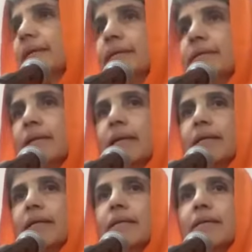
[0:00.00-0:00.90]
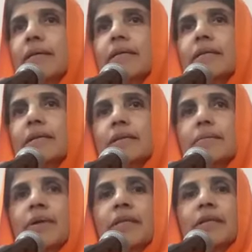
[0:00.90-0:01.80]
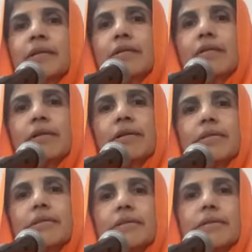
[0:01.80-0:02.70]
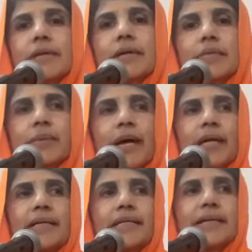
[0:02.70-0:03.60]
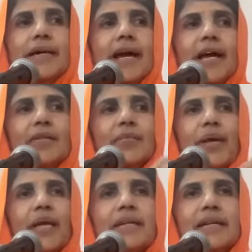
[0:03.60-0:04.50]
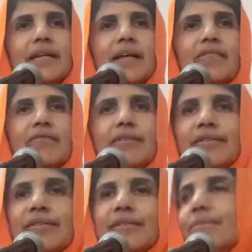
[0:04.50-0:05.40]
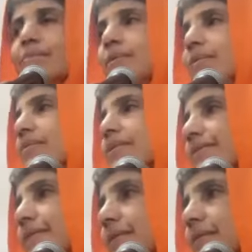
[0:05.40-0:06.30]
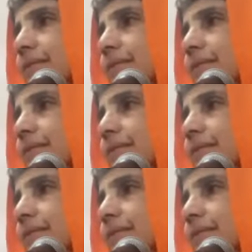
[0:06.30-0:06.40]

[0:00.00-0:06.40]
It's like the mother goddess took her palette and painted everything. Beautiful.